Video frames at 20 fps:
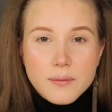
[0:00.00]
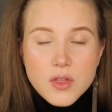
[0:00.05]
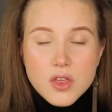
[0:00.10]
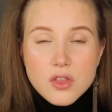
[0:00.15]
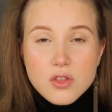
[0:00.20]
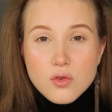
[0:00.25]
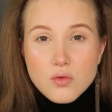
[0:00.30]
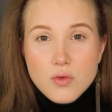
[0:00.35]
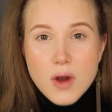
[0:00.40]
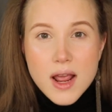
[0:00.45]

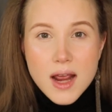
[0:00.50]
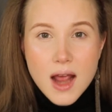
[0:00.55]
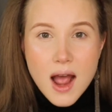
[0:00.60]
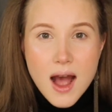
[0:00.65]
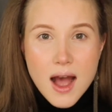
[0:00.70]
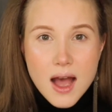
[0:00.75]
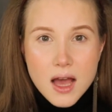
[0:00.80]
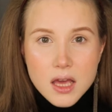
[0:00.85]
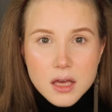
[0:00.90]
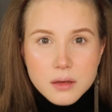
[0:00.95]
the right
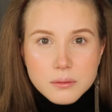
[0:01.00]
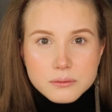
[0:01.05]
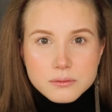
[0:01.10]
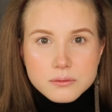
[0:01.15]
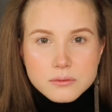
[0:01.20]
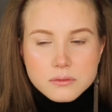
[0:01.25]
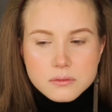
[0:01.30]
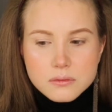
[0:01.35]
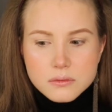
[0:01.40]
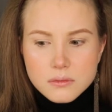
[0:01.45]
eye
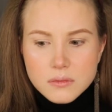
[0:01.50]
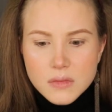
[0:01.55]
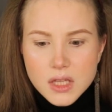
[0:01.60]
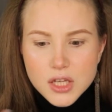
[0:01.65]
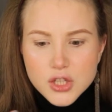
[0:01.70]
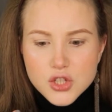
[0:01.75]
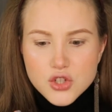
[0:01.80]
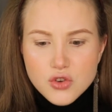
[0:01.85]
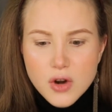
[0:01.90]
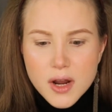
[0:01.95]

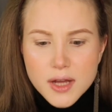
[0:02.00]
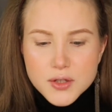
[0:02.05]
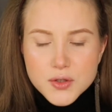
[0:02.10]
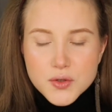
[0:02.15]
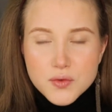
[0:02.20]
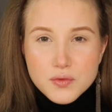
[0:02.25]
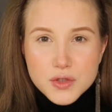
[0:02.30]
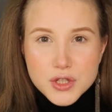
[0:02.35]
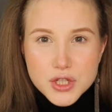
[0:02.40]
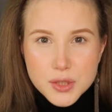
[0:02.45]
and try
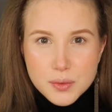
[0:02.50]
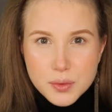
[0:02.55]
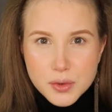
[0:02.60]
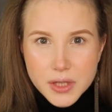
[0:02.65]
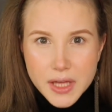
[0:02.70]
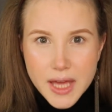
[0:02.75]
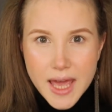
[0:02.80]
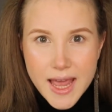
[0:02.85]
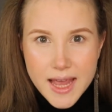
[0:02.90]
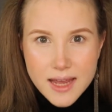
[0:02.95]
to
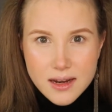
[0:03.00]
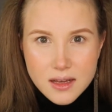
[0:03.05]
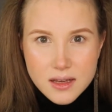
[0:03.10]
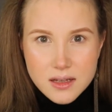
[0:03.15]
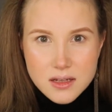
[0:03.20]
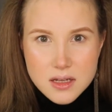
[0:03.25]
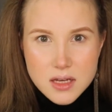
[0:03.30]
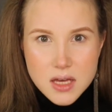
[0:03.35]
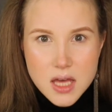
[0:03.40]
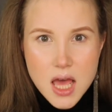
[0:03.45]
reduplicate
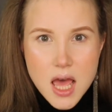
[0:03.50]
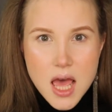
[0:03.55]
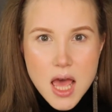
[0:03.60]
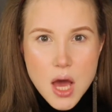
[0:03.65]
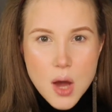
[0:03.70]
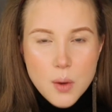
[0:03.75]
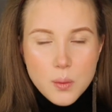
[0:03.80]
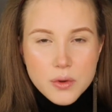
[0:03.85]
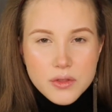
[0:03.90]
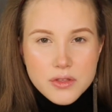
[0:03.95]
it
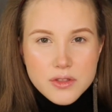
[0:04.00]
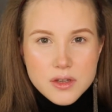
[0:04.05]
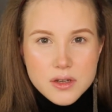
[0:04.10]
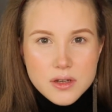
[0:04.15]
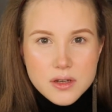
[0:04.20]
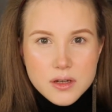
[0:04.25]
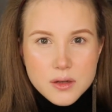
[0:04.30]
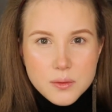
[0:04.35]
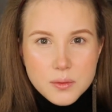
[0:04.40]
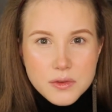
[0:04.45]
with
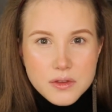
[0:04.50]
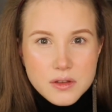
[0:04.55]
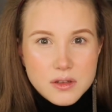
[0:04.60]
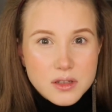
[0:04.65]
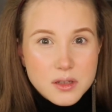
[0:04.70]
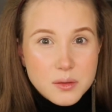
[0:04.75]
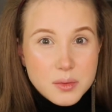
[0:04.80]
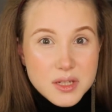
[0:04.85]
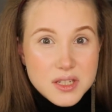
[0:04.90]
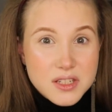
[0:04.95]
a
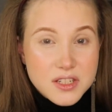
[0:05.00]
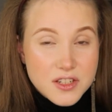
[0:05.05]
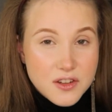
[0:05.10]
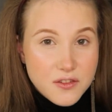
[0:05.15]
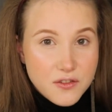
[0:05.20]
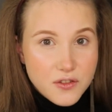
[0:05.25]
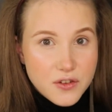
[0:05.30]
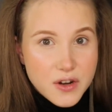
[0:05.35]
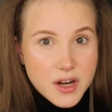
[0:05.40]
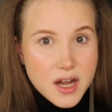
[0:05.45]
little bit
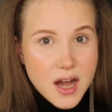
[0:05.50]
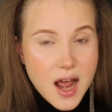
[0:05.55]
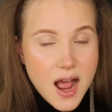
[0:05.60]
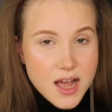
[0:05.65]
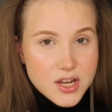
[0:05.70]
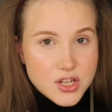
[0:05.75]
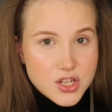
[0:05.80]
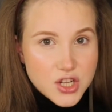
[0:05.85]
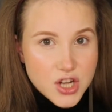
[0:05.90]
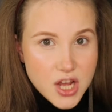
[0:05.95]
different
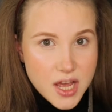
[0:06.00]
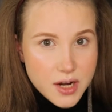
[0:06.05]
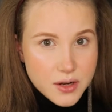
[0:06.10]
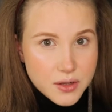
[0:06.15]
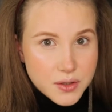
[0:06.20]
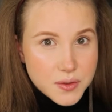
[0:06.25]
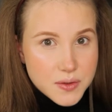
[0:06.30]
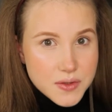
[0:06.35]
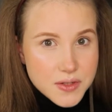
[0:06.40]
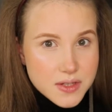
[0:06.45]

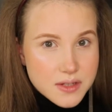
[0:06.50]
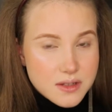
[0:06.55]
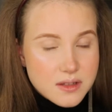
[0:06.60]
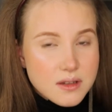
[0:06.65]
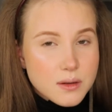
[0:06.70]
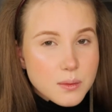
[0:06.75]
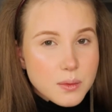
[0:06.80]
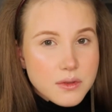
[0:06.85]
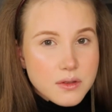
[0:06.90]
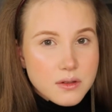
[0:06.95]
eyeshadows,
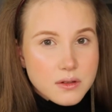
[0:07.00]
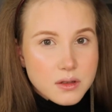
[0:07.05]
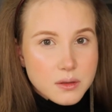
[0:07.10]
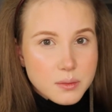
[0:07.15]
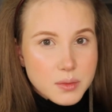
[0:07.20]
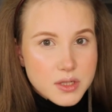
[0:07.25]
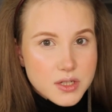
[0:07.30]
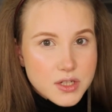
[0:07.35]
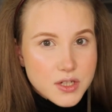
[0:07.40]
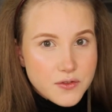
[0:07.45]
with a little
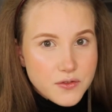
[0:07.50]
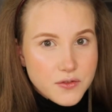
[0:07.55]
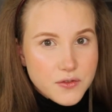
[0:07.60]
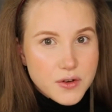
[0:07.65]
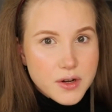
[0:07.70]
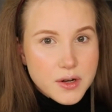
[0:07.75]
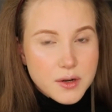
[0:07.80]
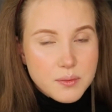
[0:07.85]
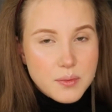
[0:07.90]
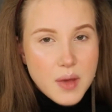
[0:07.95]
bit
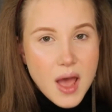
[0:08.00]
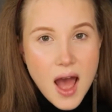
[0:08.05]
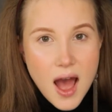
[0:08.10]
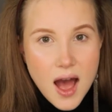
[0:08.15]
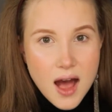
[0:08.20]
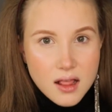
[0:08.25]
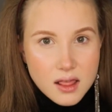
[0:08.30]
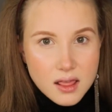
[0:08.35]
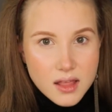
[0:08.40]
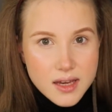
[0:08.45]
different
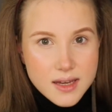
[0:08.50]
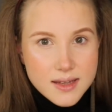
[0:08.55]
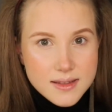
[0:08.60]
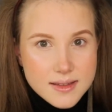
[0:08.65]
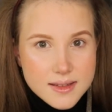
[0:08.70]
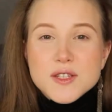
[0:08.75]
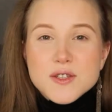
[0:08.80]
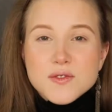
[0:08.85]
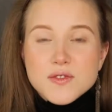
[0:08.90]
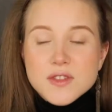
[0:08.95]

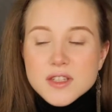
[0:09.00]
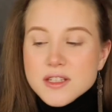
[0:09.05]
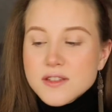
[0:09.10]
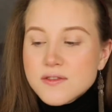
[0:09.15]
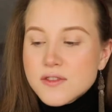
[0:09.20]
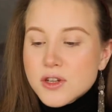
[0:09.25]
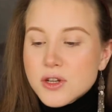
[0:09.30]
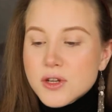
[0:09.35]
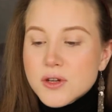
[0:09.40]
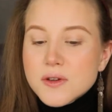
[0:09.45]
palette. So this
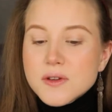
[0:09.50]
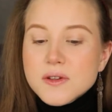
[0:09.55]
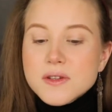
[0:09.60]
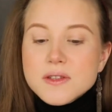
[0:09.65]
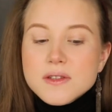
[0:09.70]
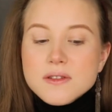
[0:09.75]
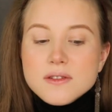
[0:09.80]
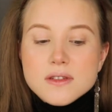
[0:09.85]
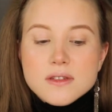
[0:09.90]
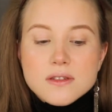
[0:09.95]
video
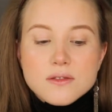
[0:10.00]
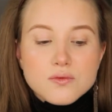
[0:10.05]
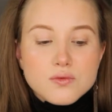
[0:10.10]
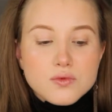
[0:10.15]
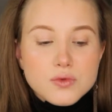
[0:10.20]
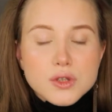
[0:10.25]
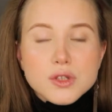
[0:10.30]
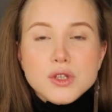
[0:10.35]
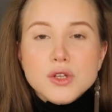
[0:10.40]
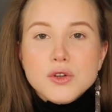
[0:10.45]
is
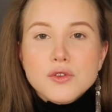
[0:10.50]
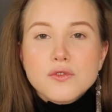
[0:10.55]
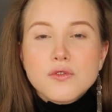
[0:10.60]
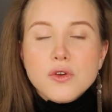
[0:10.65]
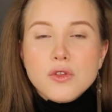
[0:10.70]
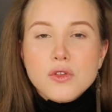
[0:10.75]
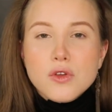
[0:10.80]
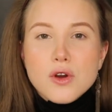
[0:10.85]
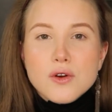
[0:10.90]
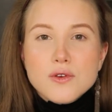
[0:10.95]
really good
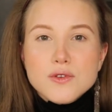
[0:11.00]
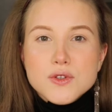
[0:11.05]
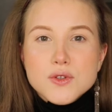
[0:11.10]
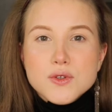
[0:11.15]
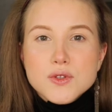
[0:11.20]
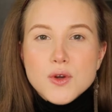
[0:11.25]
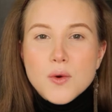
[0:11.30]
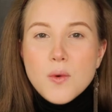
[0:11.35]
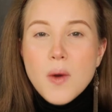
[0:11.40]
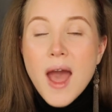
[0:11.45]
for those
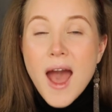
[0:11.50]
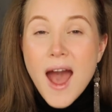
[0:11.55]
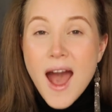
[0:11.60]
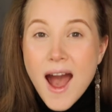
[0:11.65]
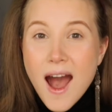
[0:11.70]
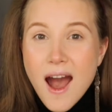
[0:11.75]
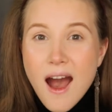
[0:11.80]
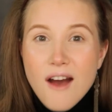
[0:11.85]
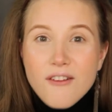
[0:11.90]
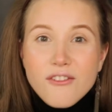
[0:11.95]
who don't
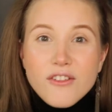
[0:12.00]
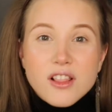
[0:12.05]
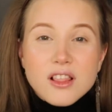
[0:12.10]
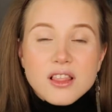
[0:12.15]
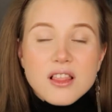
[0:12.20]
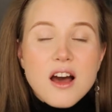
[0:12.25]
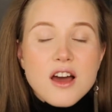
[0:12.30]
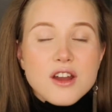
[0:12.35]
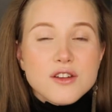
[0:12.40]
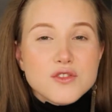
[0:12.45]
have a
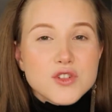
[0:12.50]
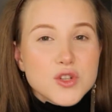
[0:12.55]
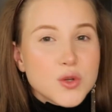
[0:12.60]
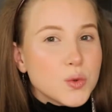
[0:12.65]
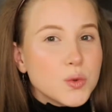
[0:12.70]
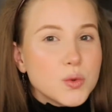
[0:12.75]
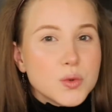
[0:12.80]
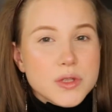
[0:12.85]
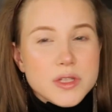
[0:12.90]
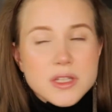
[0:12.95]
lot of
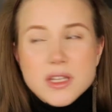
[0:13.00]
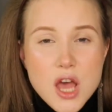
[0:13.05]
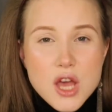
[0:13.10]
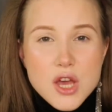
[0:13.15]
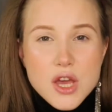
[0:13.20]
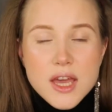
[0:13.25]
tools.